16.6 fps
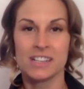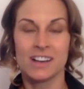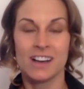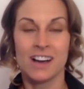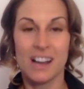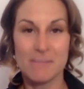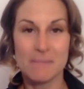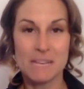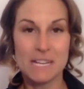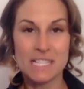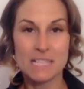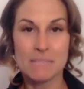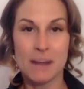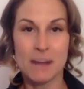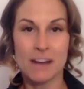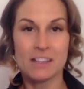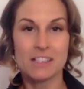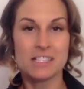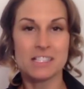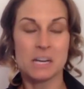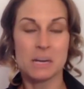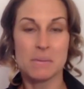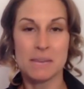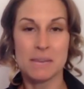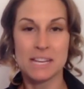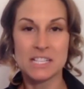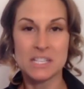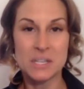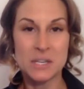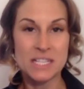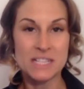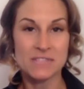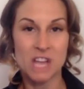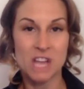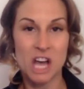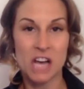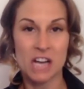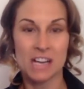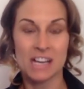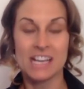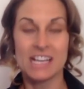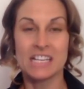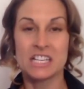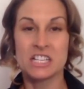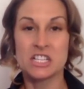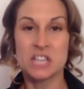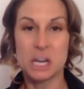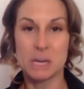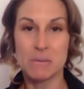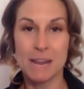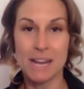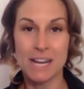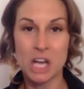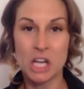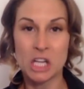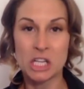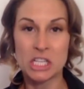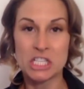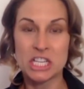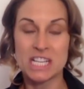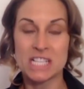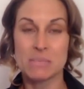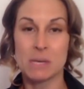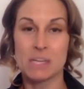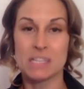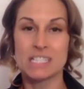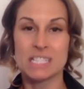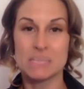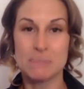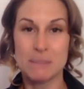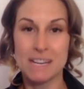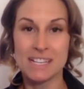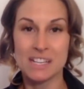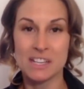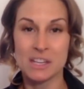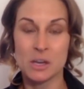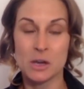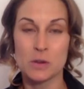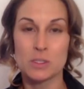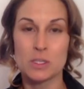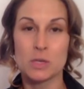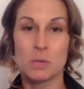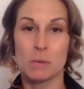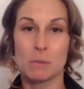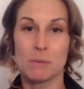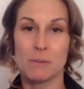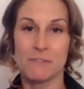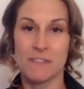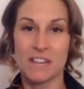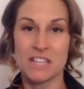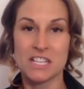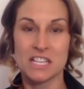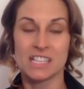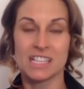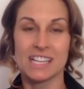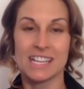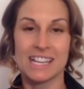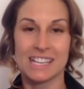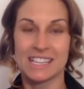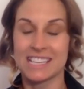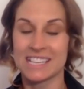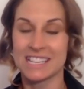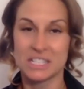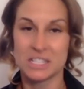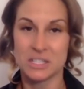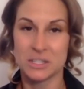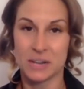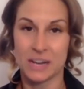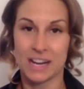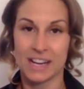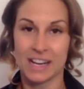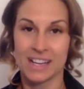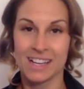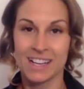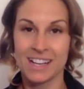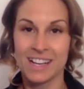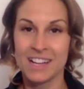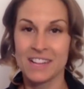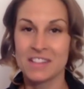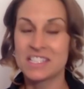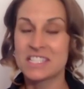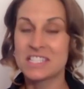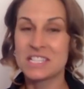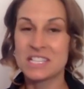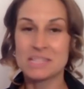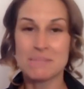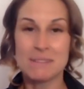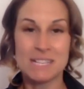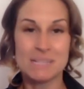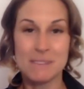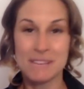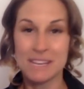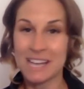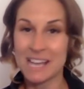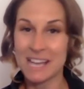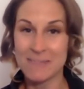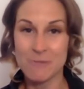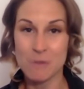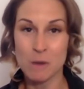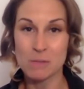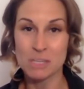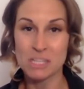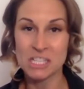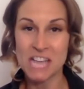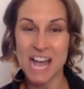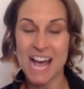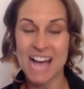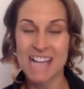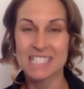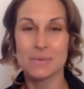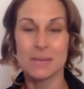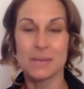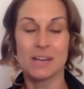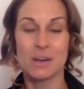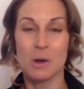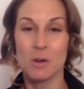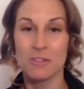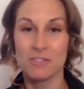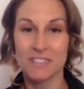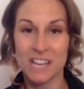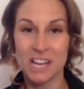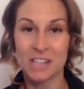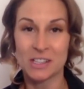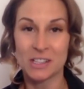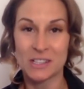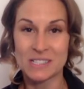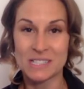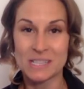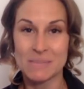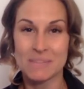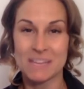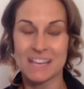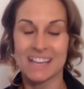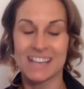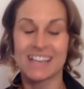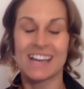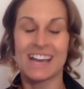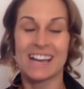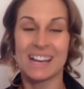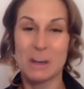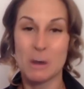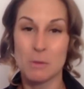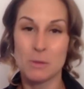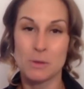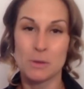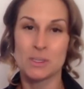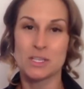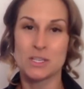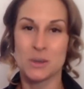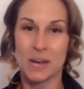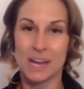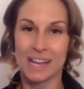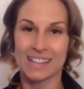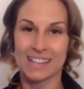I've been inspired to start a mini-series vlog to share my knowledge as well as speak to those who work professionally in the industry. This is just meant to be an informal chat so we can hopefully all learn something, and I hope you enjoy.